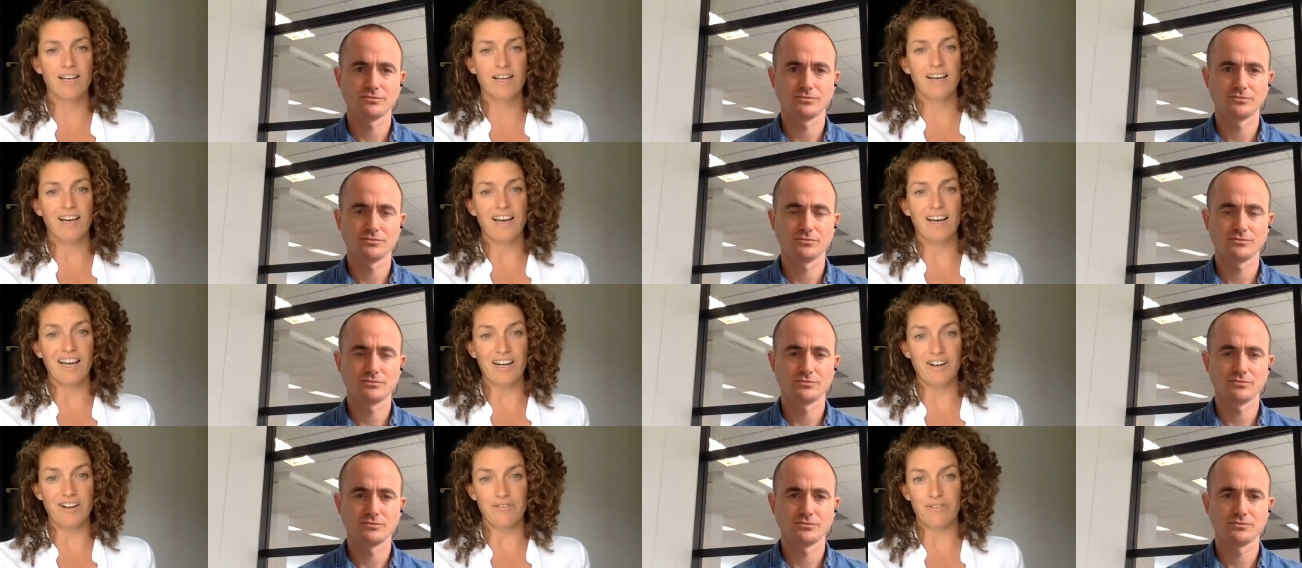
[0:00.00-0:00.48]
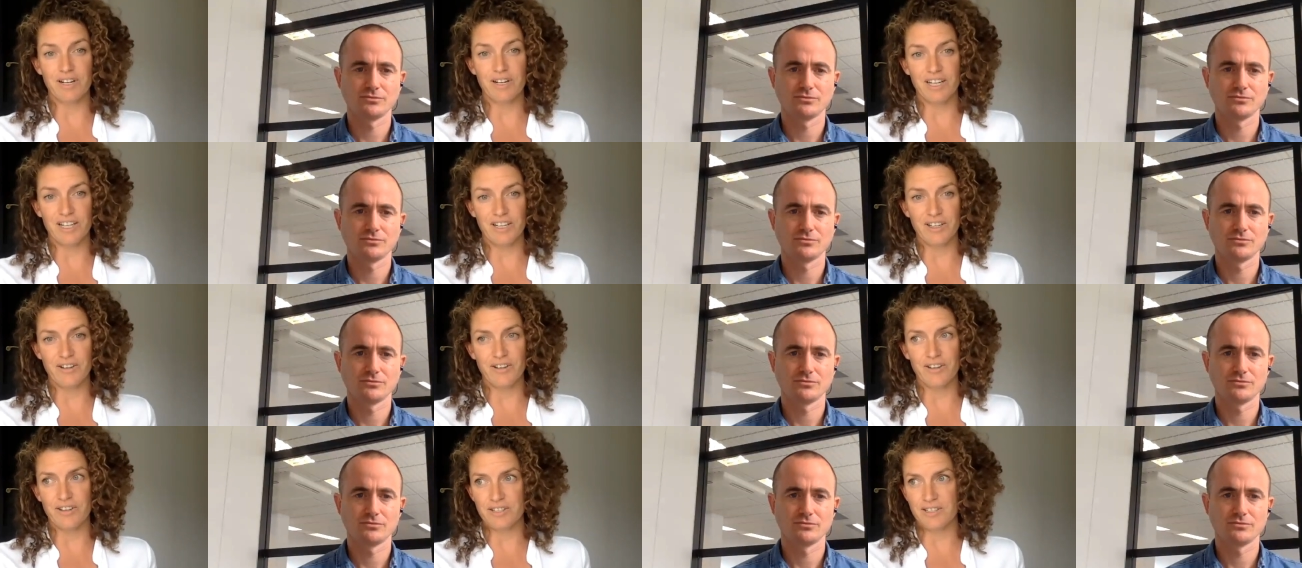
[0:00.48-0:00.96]
Speaker 1: And really, you
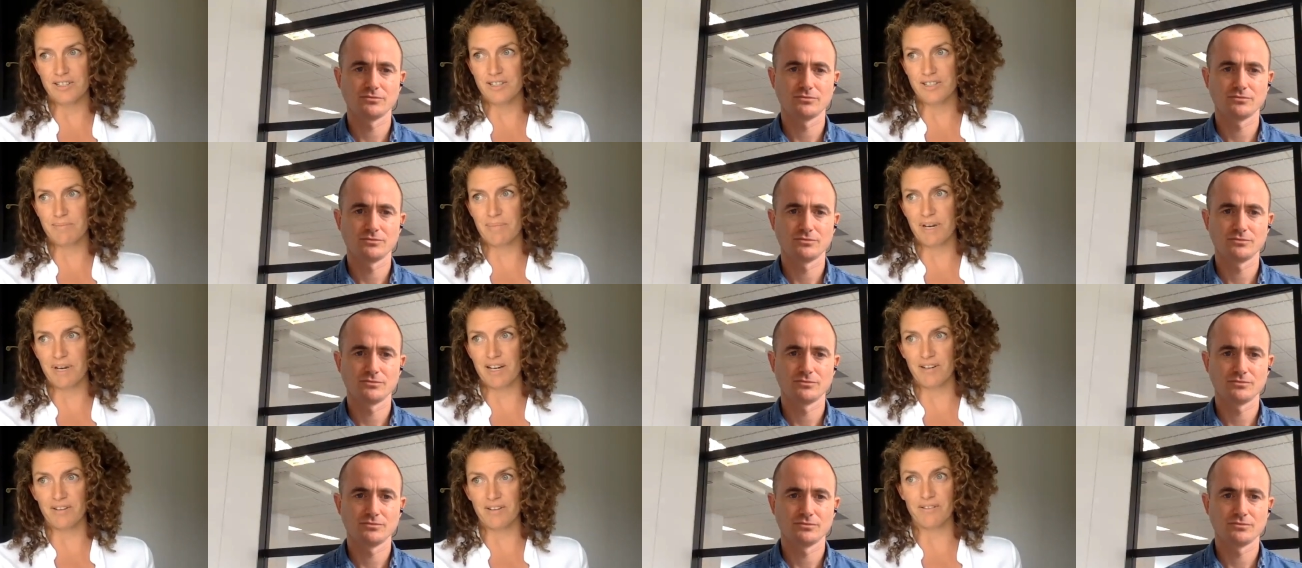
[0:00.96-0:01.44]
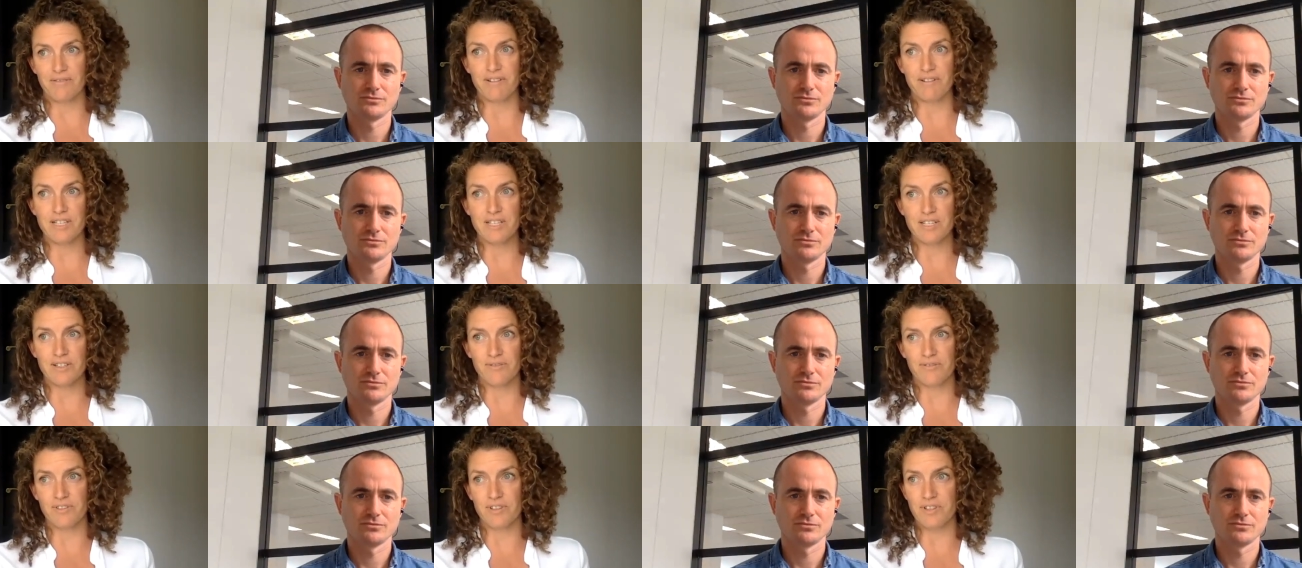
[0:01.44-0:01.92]
know, this is part of the
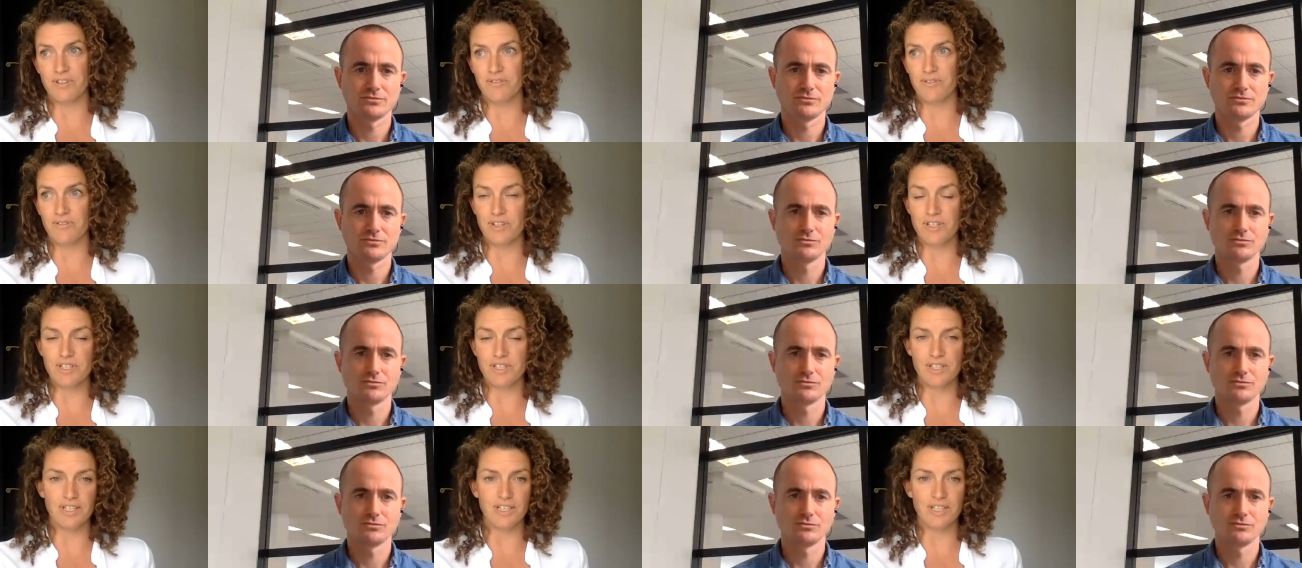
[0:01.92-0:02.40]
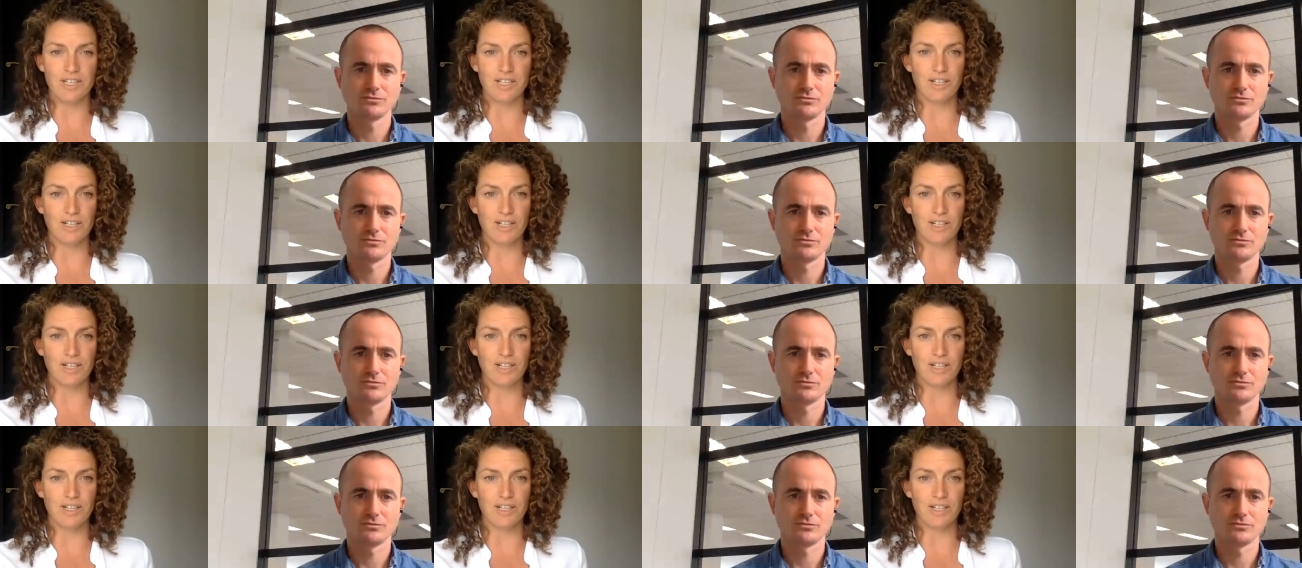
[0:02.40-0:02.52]
reason for diversity and